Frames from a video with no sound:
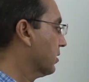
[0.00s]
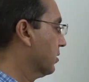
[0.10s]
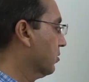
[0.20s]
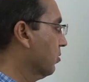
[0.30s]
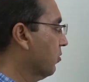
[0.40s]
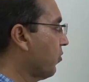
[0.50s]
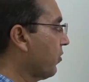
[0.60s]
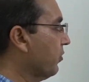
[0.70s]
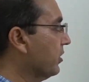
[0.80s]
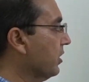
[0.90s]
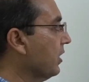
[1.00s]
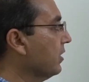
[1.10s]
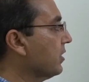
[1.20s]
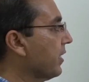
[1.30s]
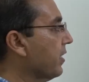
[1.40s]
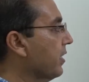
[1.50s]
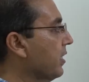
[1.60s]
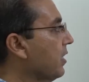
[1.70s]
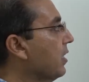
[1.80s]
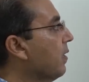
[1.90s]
So what we see in secondary